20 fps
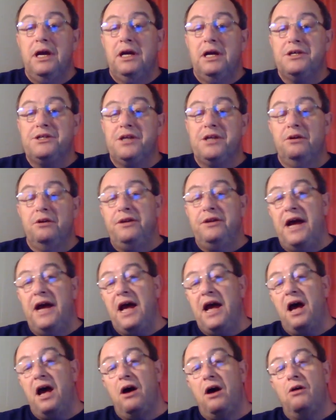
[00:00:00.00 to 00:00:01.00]
So
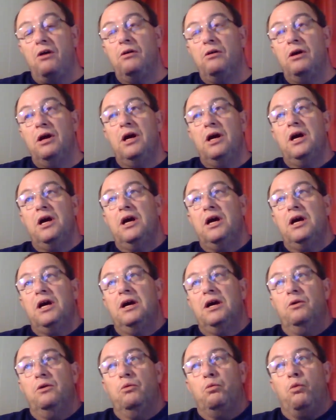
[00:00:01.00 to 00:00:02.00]
now
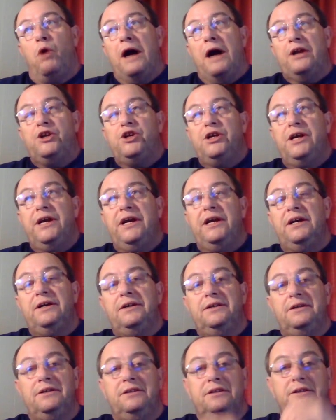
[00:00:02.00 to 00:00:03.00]

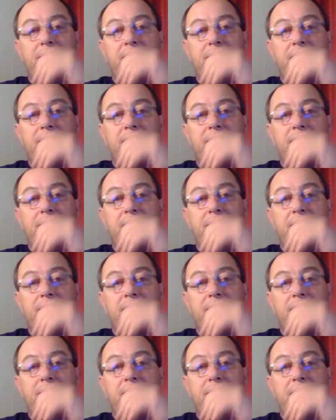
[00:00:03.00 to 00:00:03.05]
watching